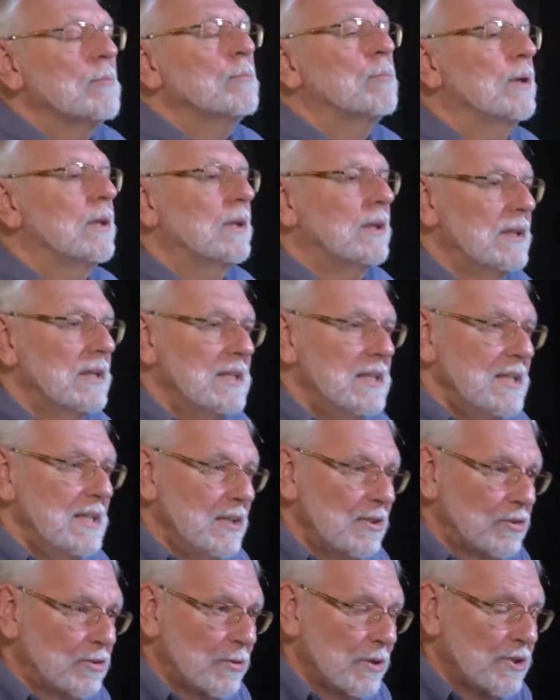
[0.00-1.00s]

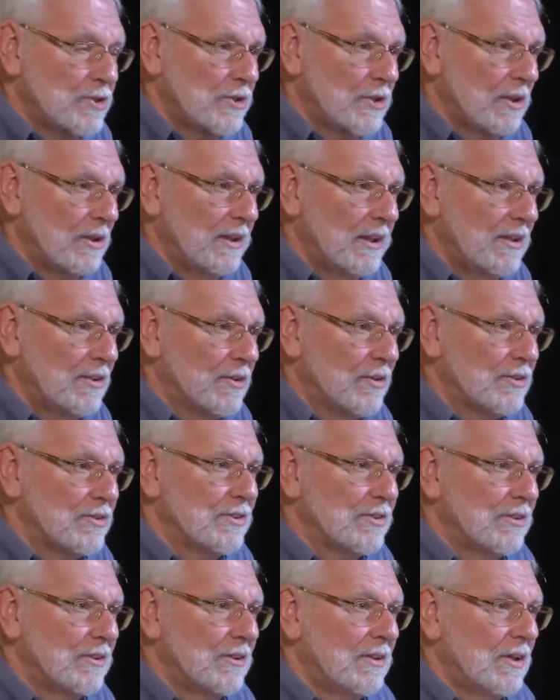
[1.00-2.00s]
Please, Christian
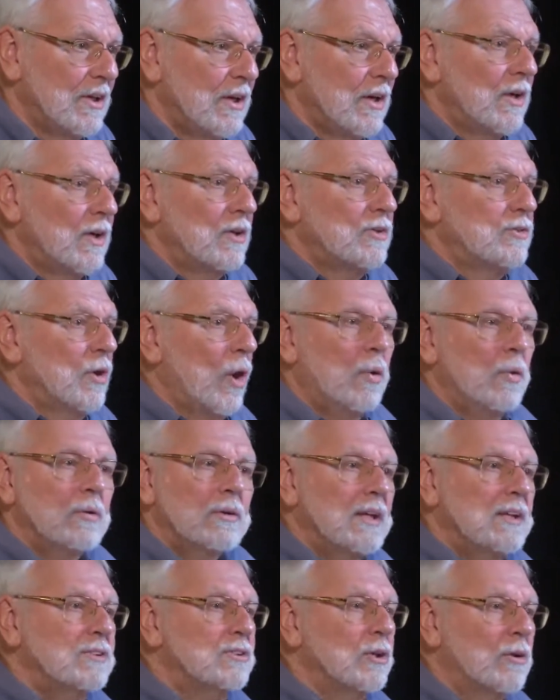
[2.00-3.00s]
leaders, don't
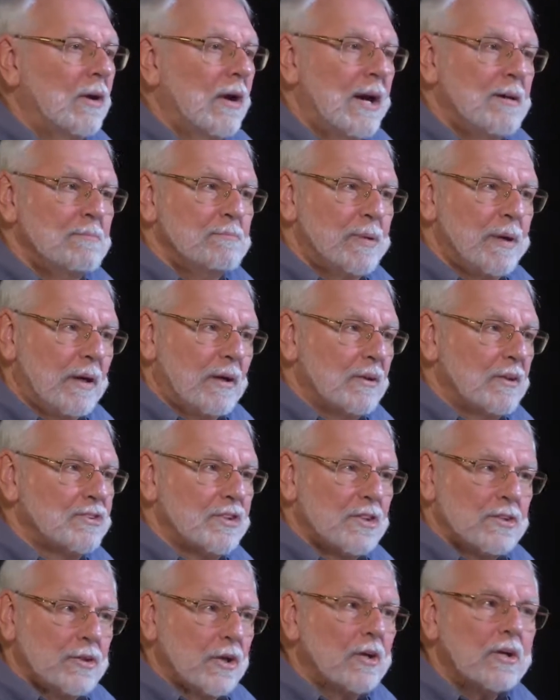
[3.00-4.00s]
let the
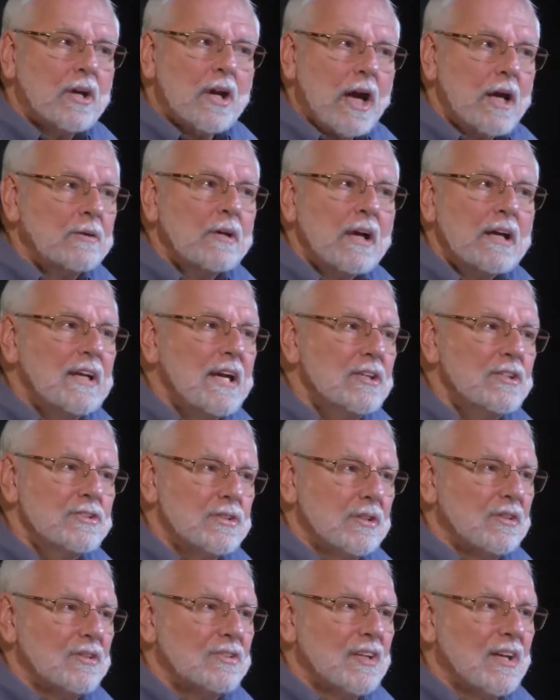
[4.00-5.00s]
grandparents in your
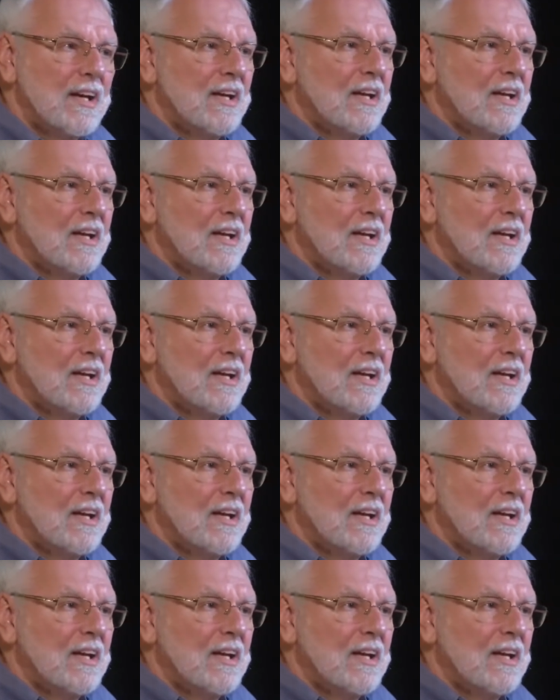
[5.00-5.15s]
congregations